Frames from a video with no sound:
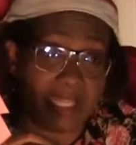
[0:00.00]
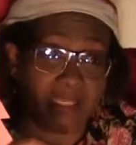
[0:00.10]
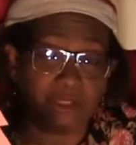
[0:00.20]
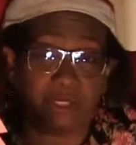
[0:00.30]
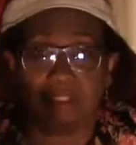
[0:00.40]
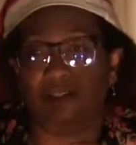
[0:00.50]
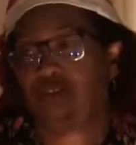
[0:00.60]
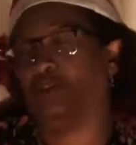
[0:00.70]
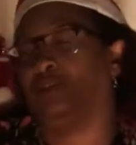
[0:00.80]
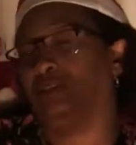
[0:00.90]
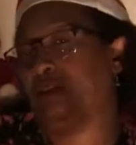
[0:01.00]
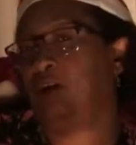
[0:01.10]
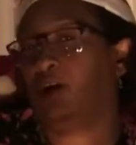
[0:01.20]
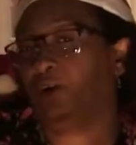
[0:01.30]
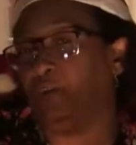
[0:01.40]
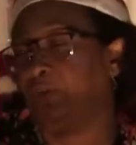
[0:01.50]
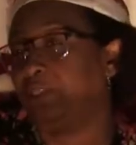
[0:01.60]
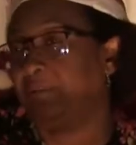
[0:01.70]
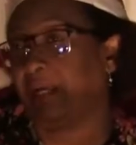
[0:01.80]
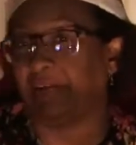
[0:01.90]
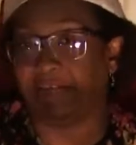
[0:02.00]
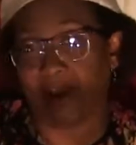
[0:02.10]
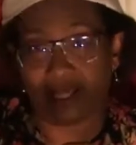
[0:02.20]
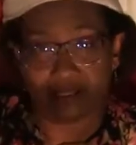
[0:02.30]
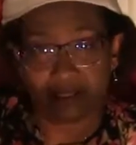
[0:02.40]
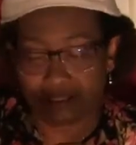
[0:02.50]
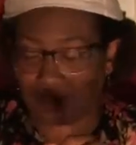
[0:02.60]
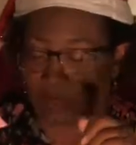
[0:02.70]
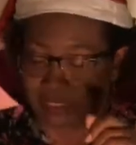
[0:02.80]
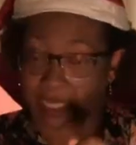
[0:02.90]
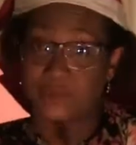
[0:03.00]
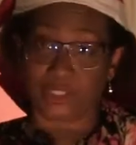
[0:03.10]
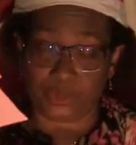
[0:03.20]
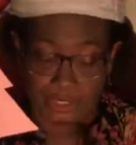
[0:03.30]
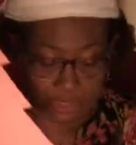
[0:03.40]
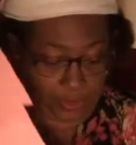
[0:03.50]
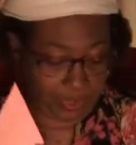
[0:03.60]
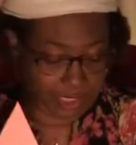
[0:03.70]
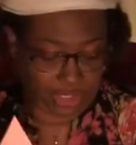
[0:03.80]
and then you could, long ago you used to make a fan. Well, that's what you're going